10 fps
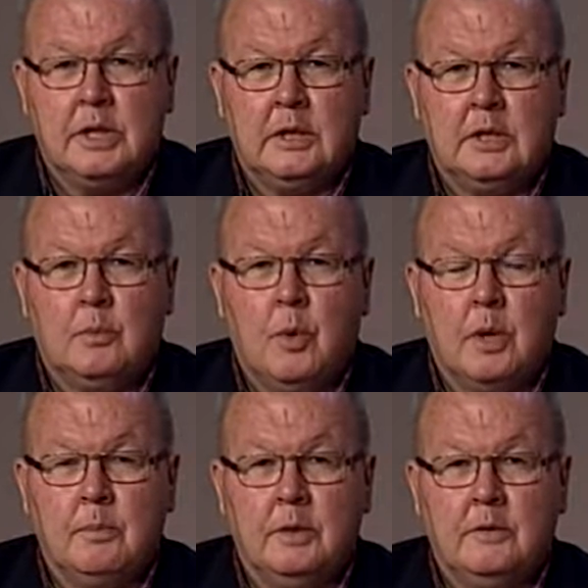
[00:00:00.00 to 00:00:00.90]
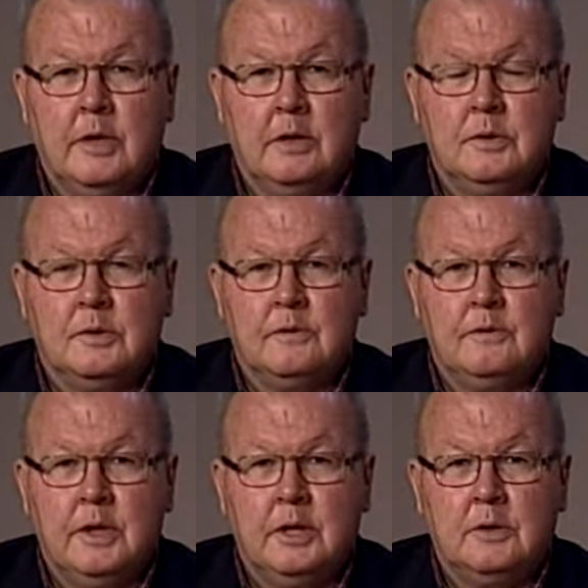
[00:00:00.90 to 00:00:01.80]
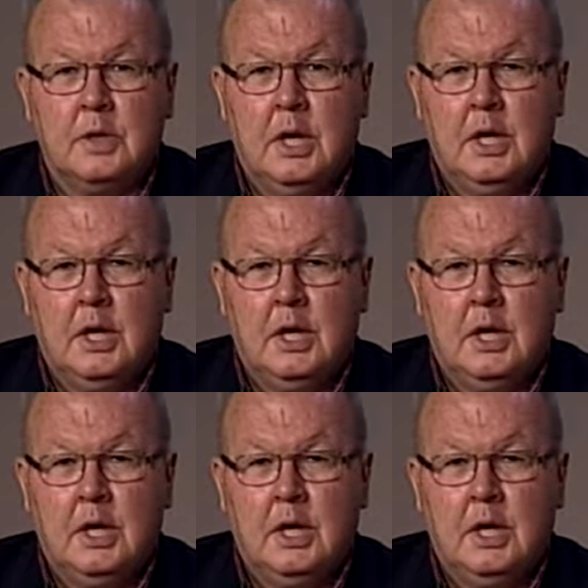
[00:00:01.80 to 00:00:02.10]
County Department of Veterans Affairs.